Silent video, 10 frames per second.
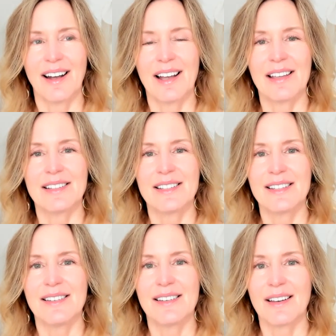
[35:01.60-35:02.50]
I
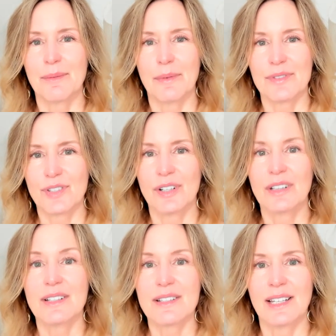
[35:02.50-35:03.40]

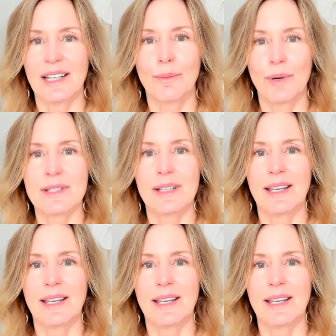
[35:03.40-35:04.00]
started listening once